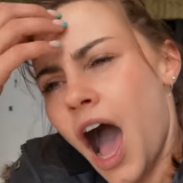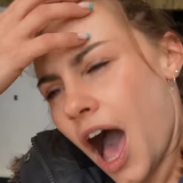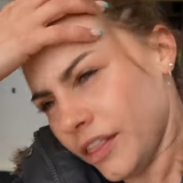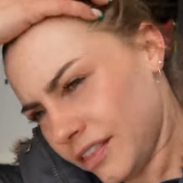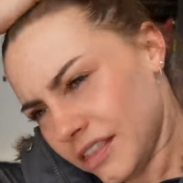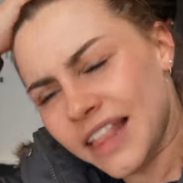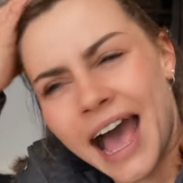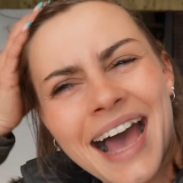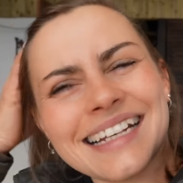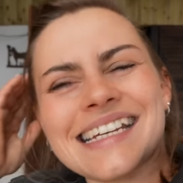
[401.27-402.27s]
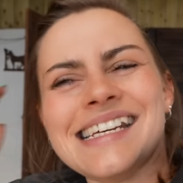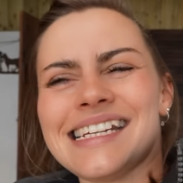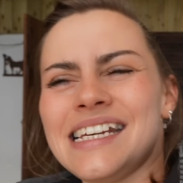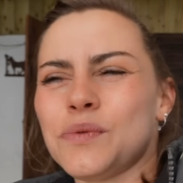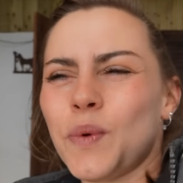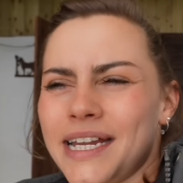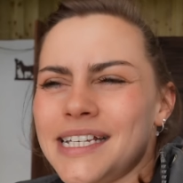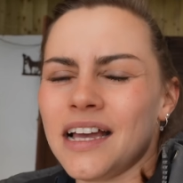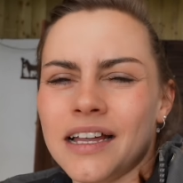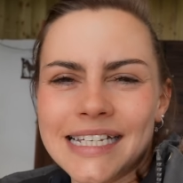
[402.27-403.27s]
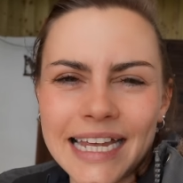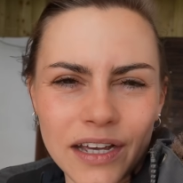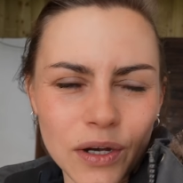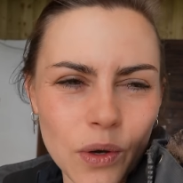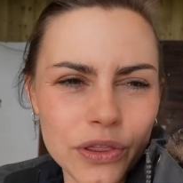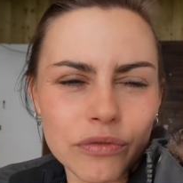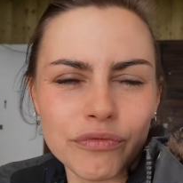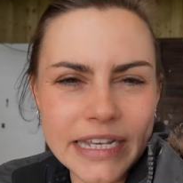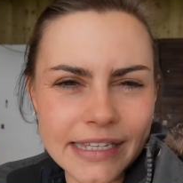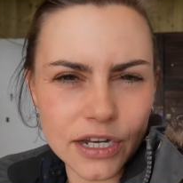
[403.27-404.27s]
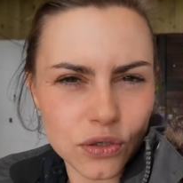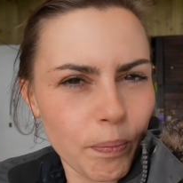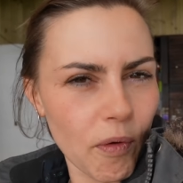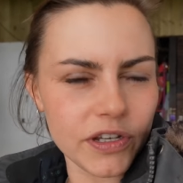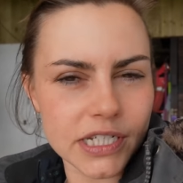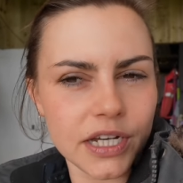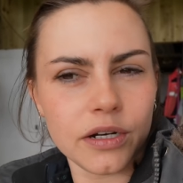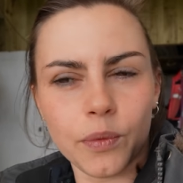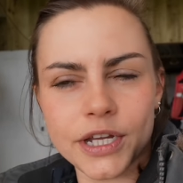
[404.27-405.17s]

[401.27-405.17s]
Other than that, it is waiting until the rescheduled Bovington,